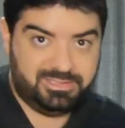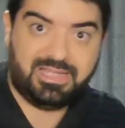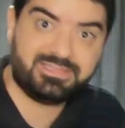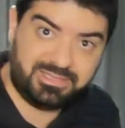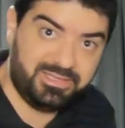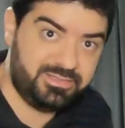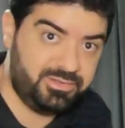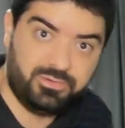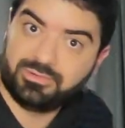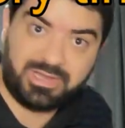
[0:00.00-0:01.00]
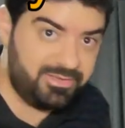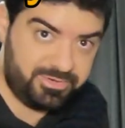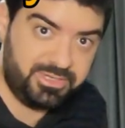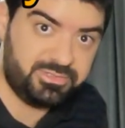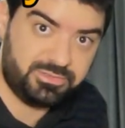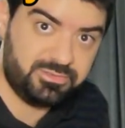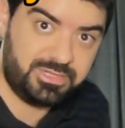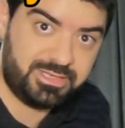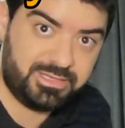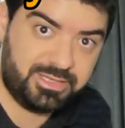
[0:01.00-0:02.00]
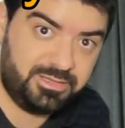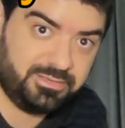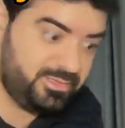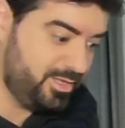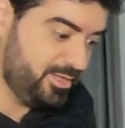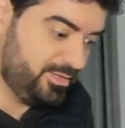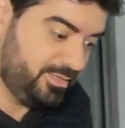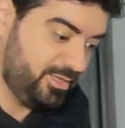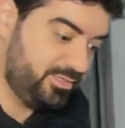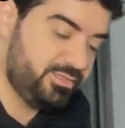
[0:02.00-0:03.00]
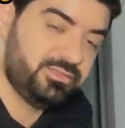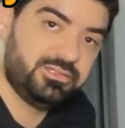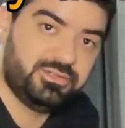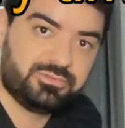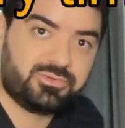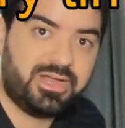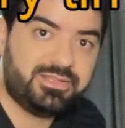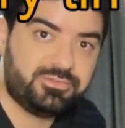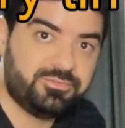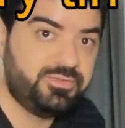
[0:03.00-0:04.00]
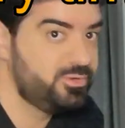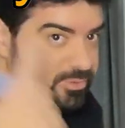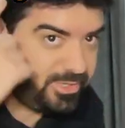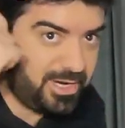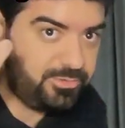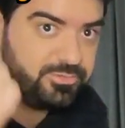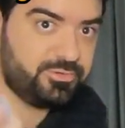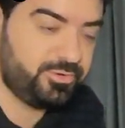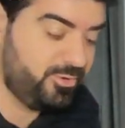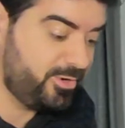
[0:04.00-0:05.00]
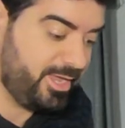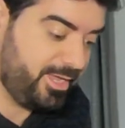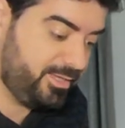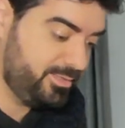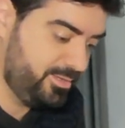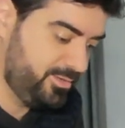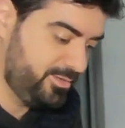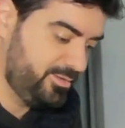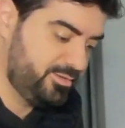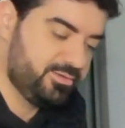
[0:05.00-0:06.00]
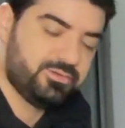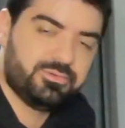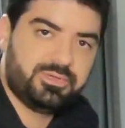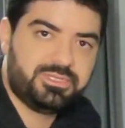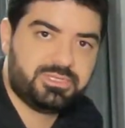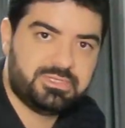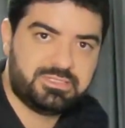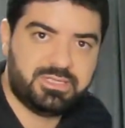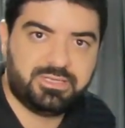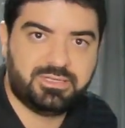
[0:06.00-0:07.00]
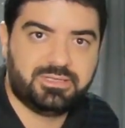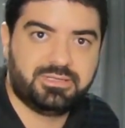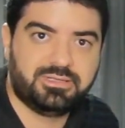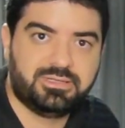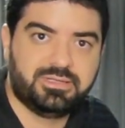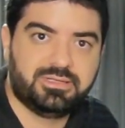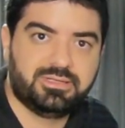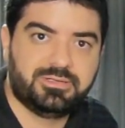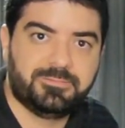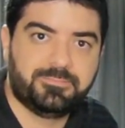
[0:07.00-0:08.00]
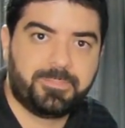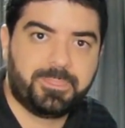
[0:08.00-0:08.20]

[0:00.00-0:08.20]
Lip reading: and that's it? You never need to do that again. Then you try to figure it out from your head, which is the